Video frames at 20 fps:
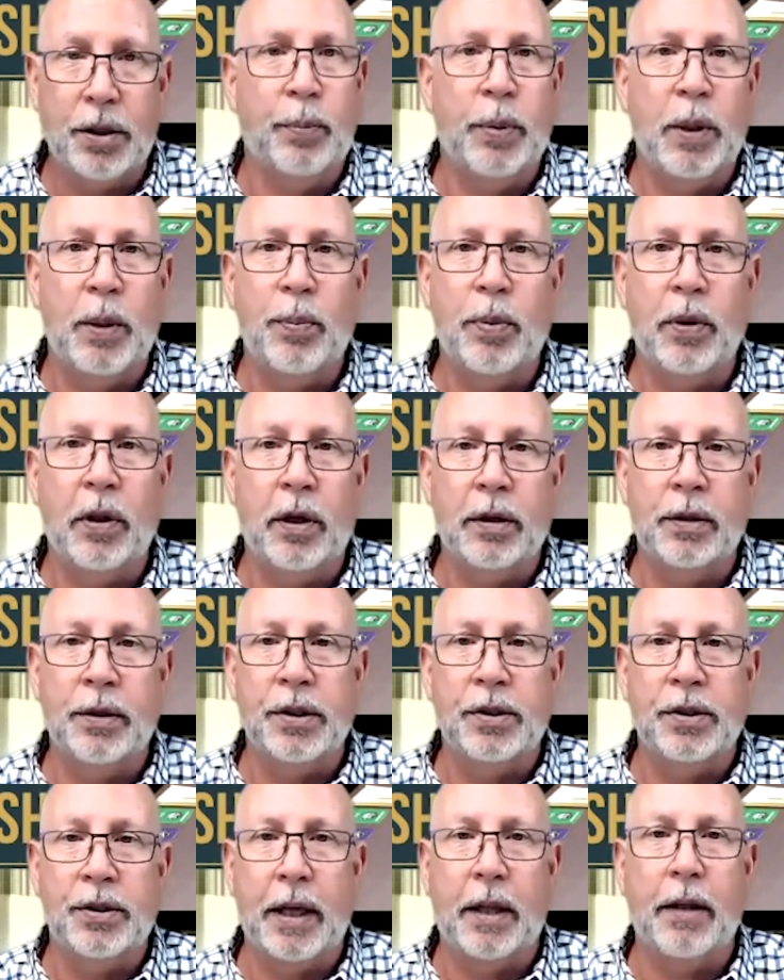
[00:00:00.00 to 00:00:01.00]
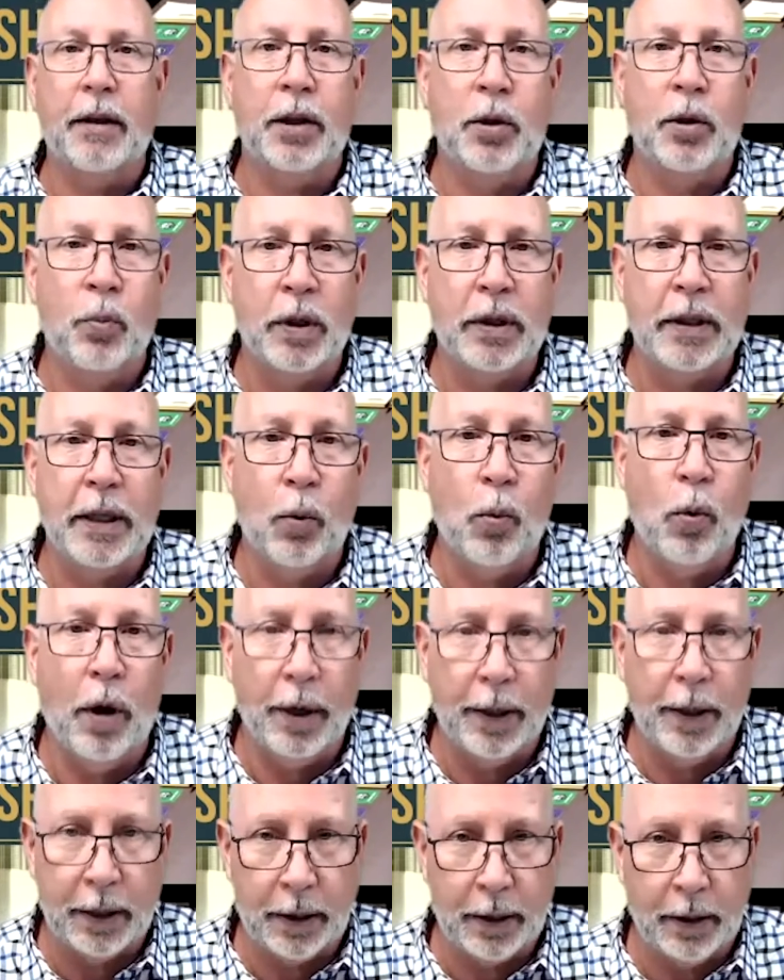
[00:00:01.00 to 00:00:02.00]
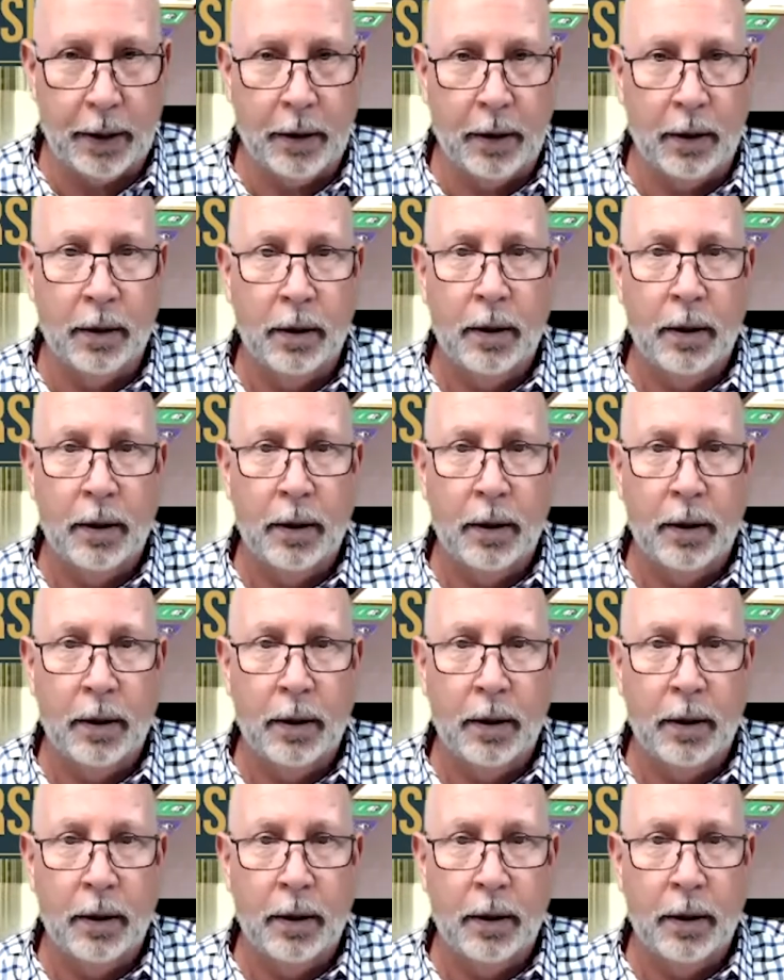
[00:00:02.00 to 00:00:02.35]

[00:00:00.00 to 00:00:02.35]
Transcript: mm-hmm. people aren't just telling them what they want to hear.